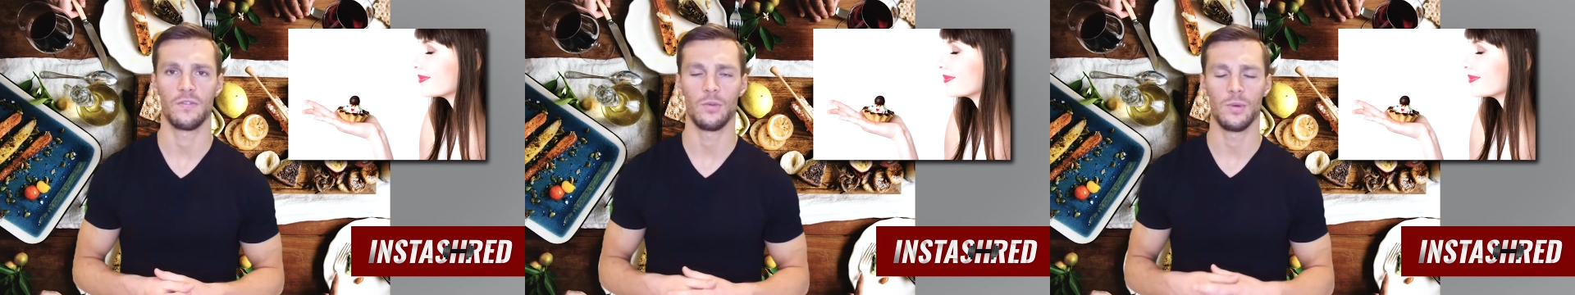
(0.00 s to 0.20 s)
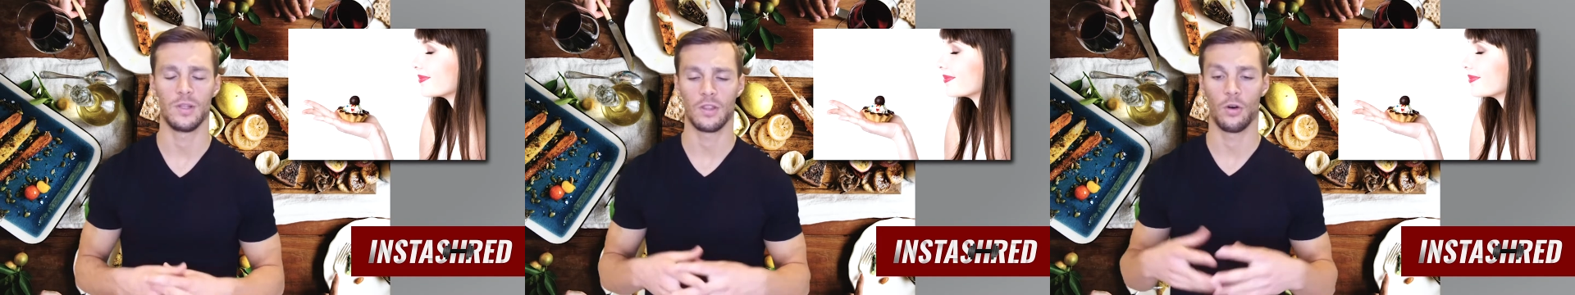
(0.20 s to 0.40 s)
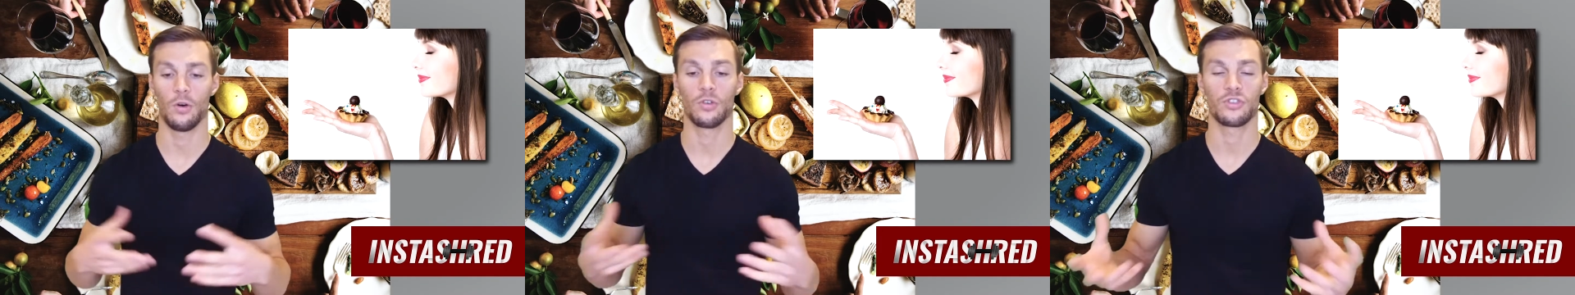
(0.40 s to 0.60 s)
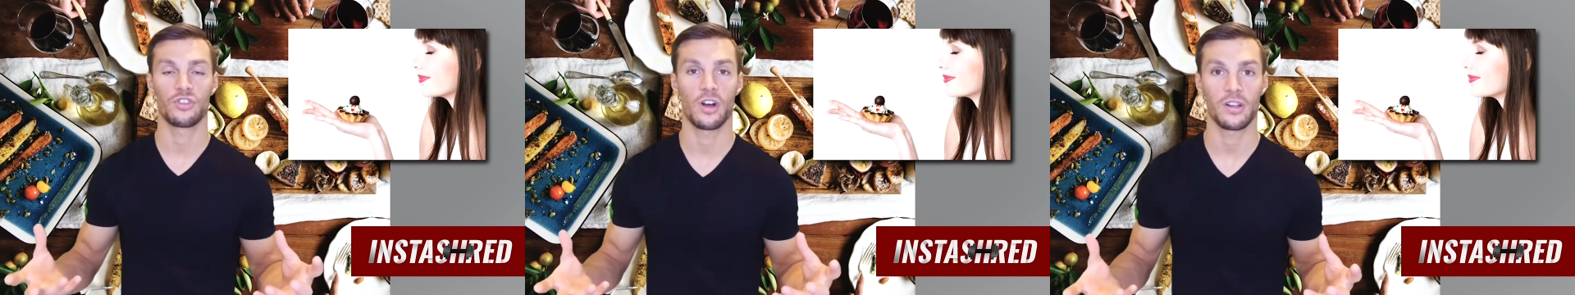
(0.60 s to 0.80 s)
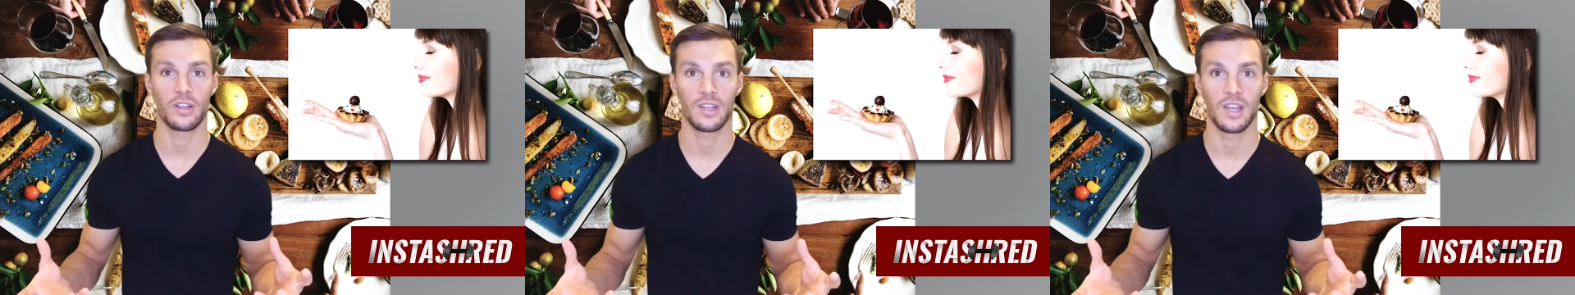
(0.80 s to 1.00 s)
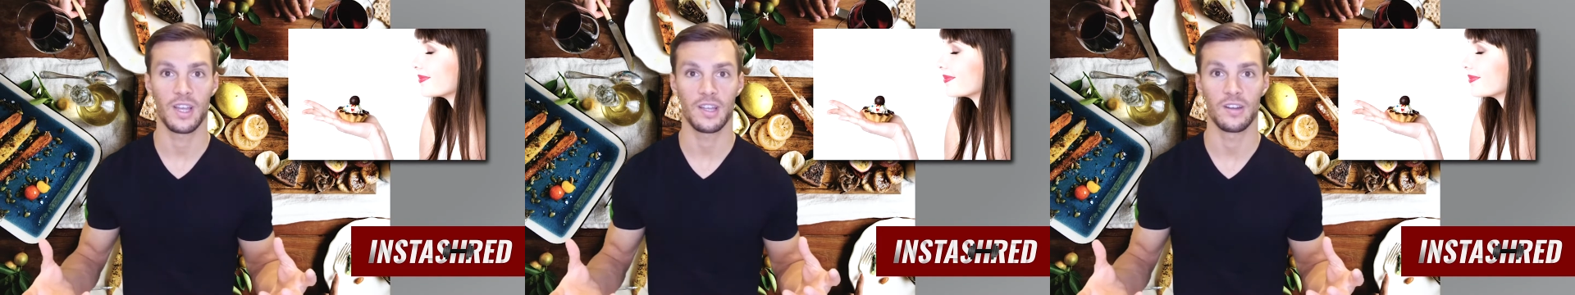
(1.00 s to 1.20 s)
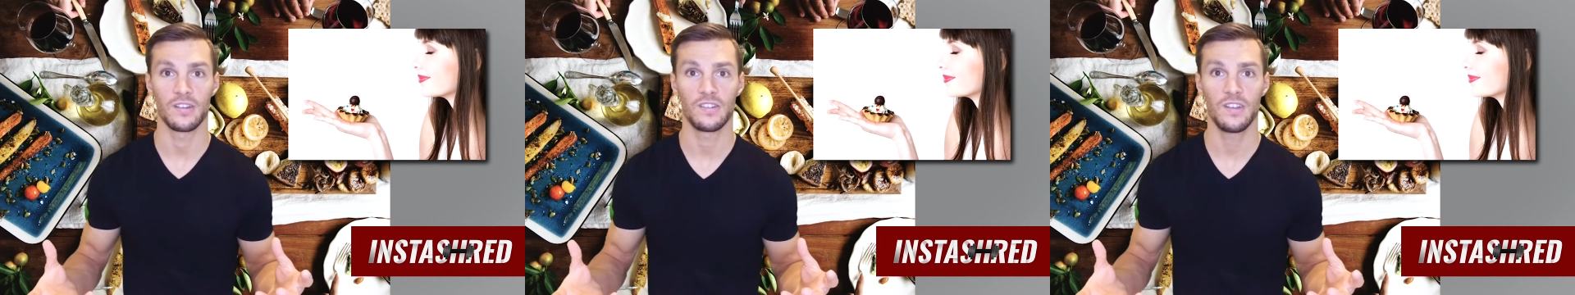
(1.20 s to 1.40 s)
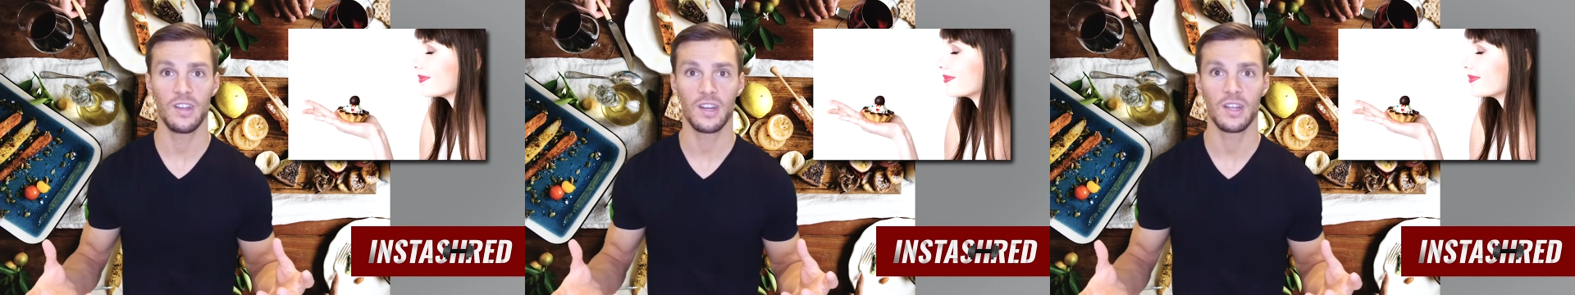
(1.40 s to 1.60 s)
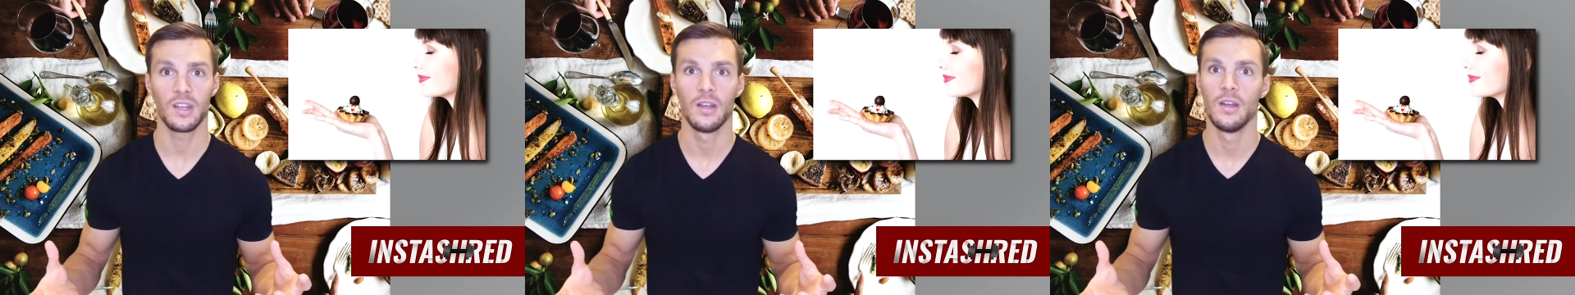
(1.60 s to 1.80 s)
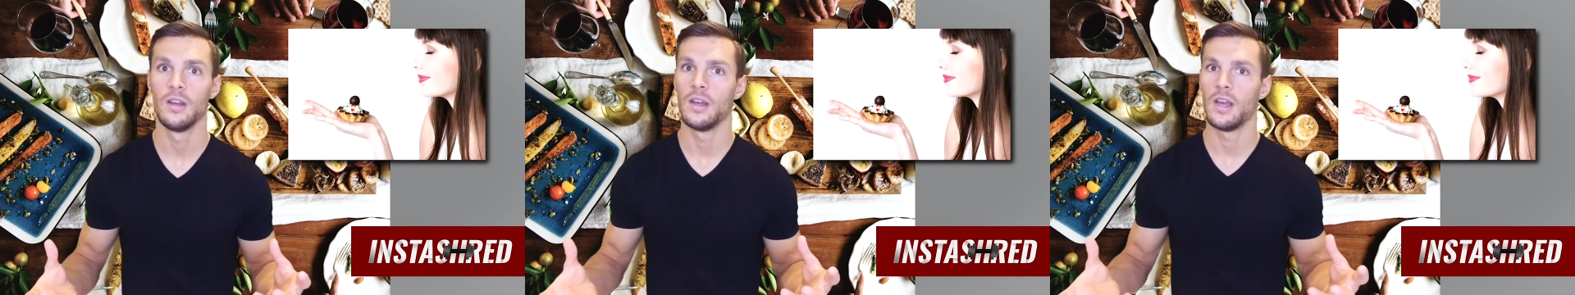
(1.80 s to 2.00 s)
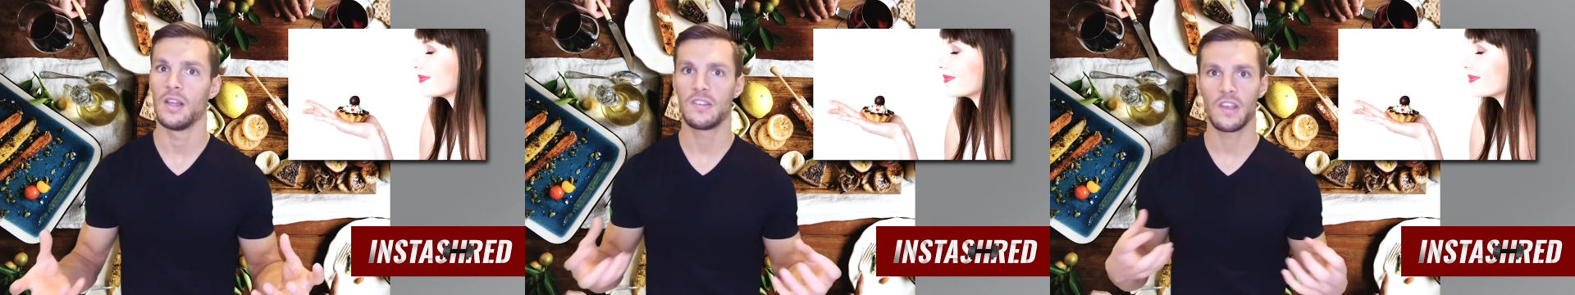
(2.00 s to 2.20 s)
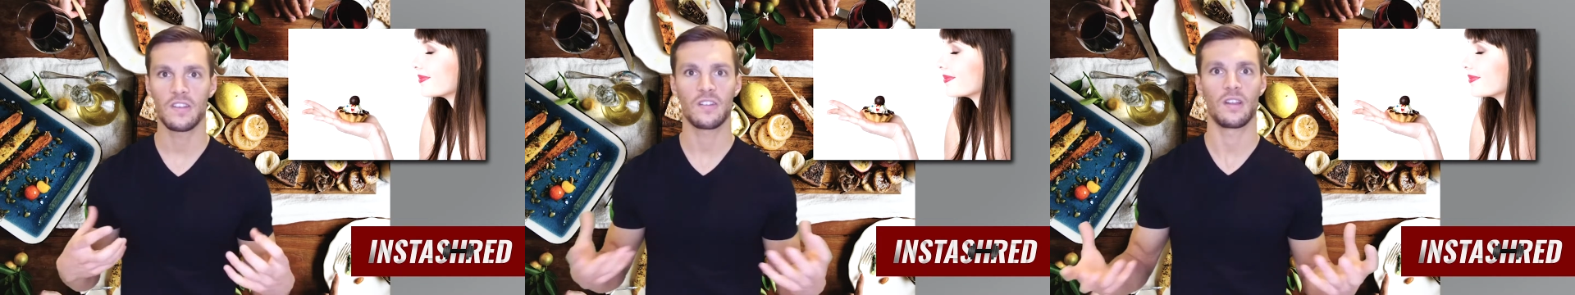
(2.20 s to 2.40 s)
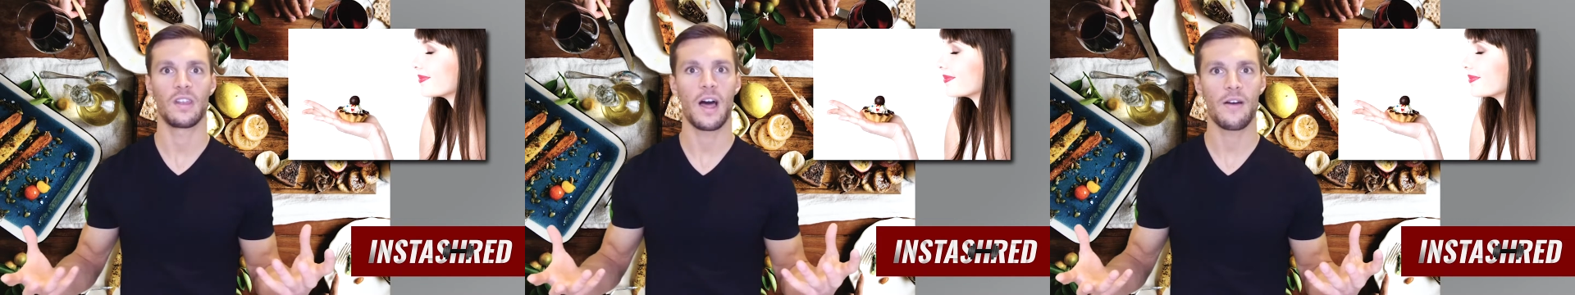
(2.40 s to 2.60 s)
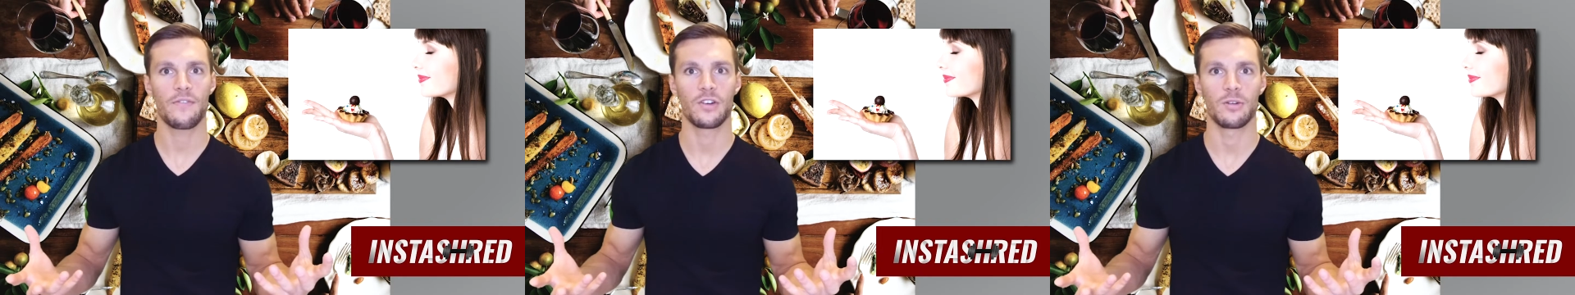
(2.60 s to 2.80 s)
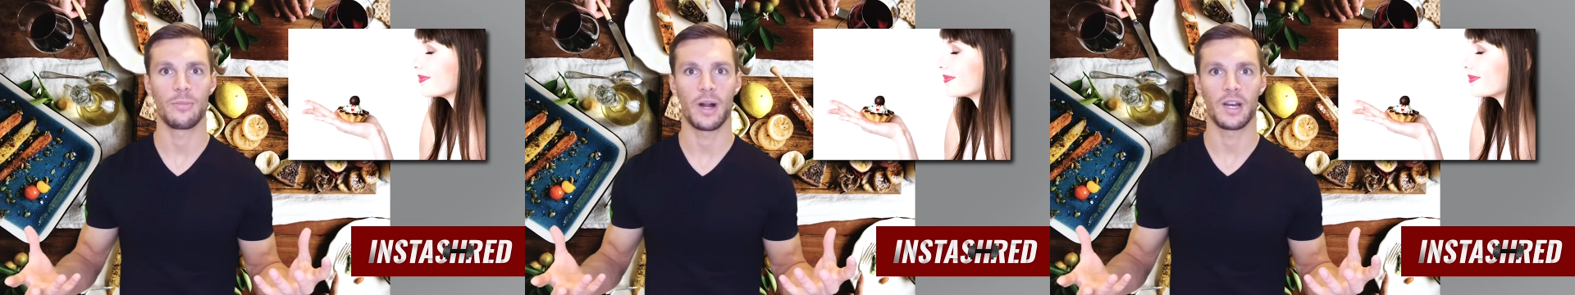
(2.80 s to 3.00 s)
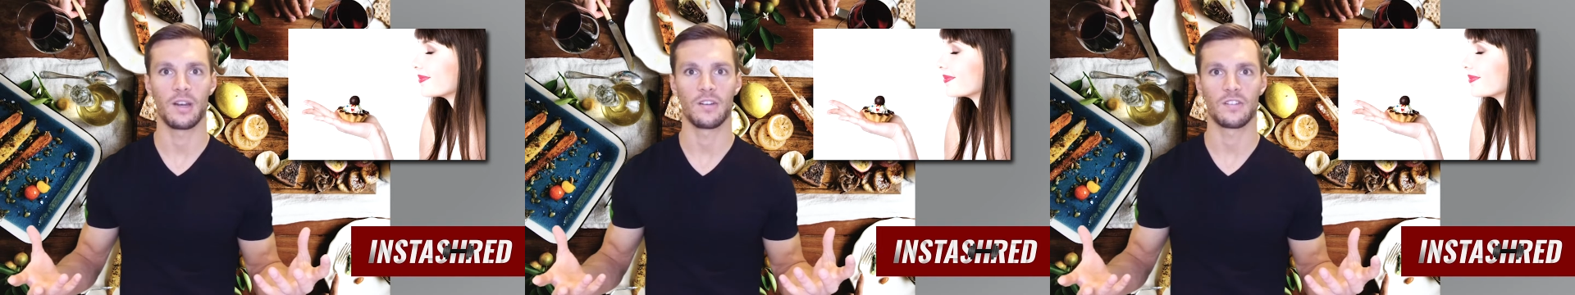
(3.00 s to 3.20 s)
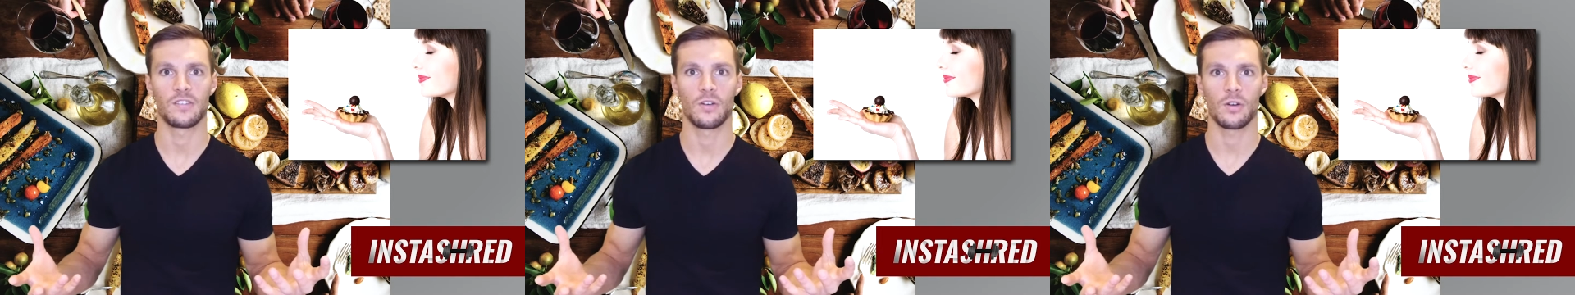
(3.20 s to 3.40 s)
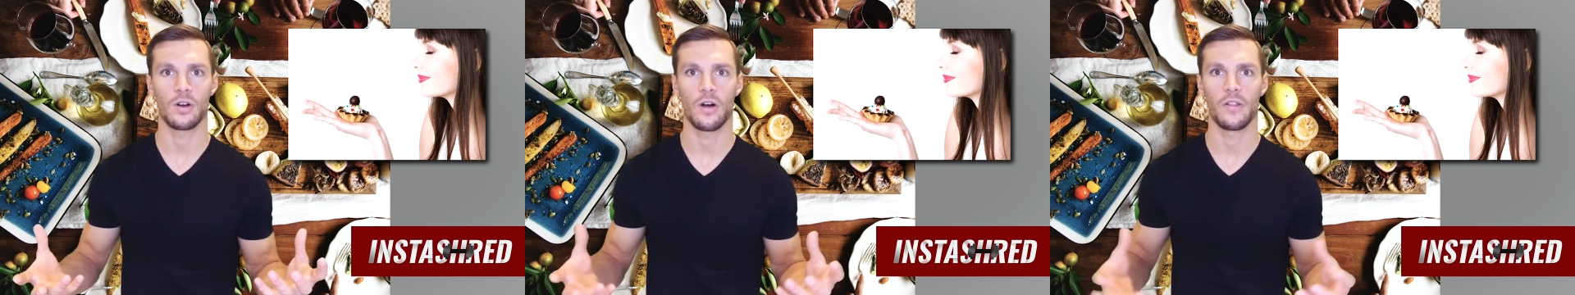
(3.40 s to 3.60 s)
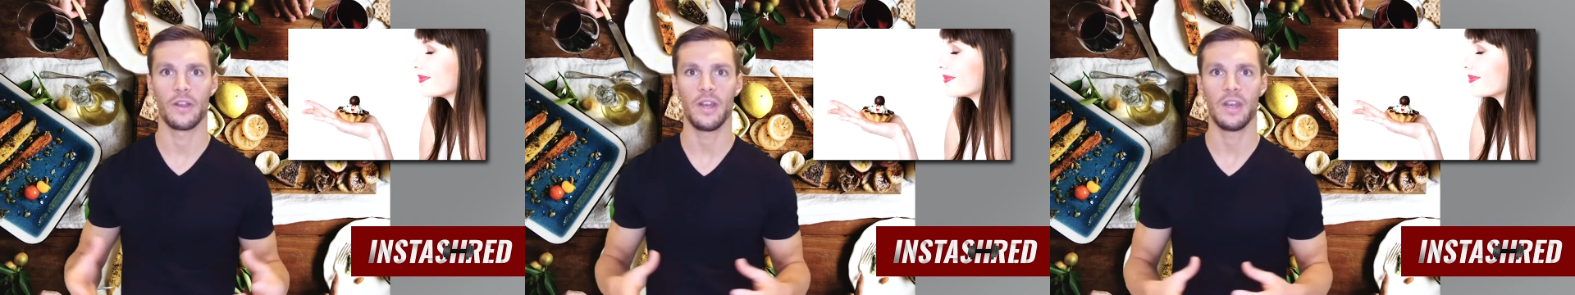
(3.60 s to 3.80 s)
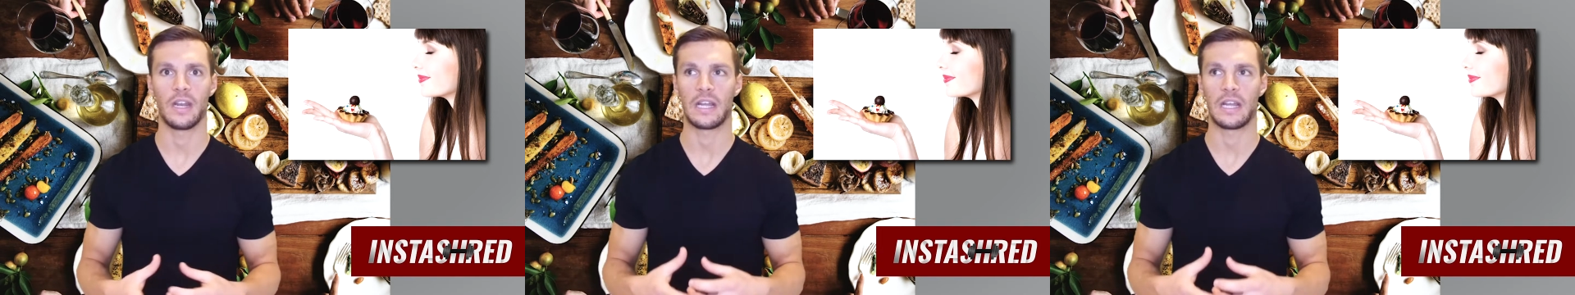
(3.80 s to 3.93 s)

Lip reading: If you eat the whole chocolate cake in a sitting, it takes a lot for your body to soak all that in.